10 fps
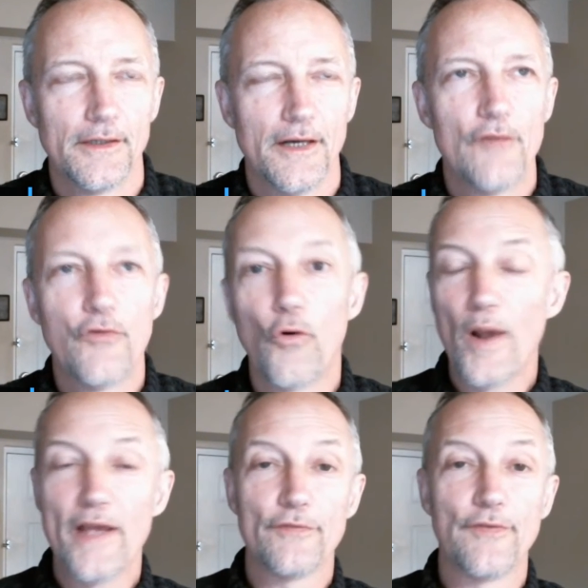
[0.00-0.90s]
of a
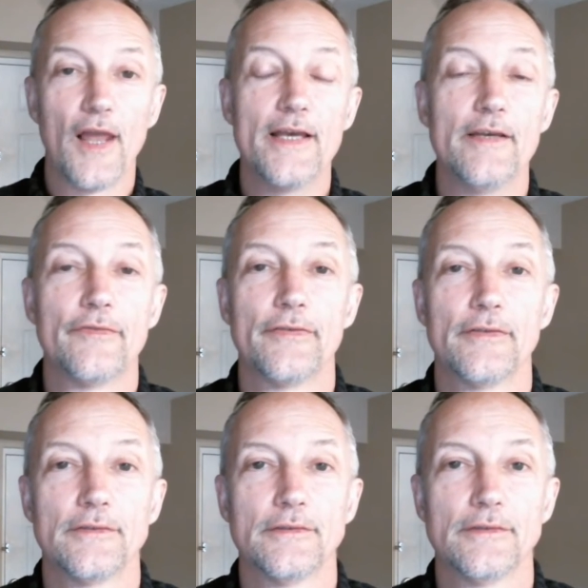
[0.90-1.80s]
way of life,
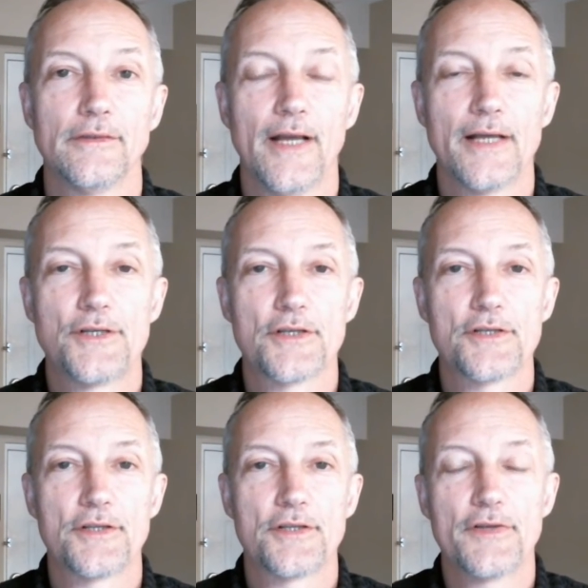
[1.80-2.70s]
not just
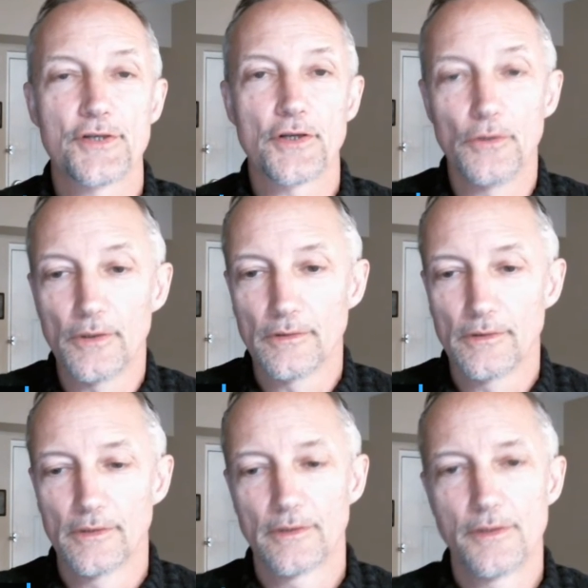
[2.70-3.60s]
the physical,
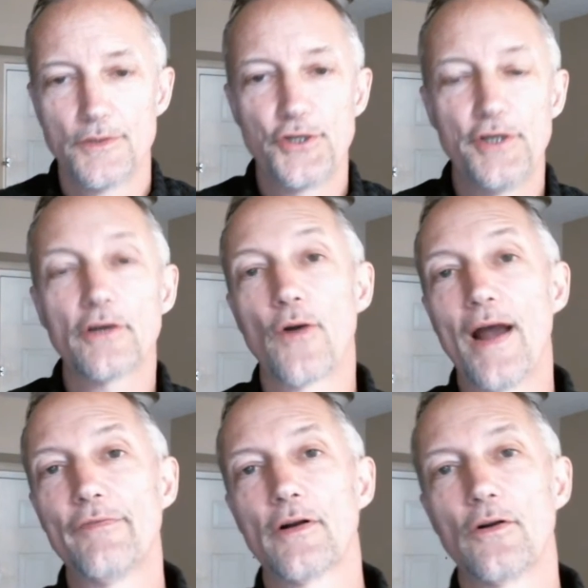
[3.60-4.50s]

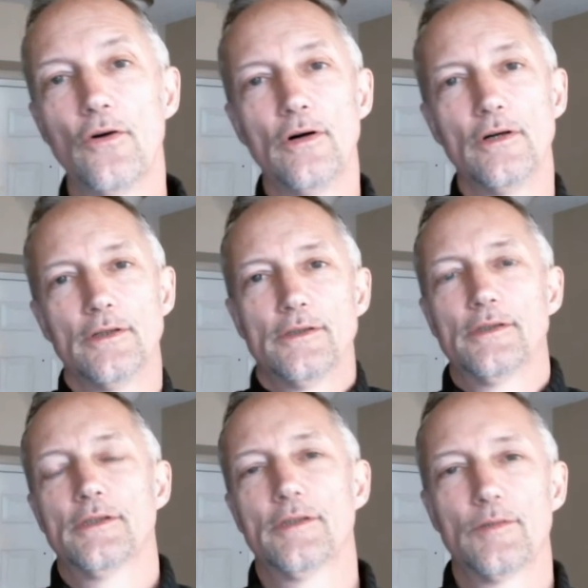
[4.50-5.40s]
geographical
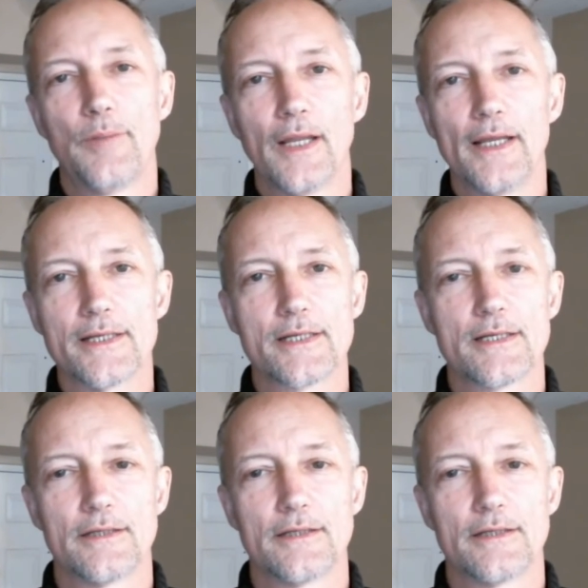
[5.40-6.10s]
place.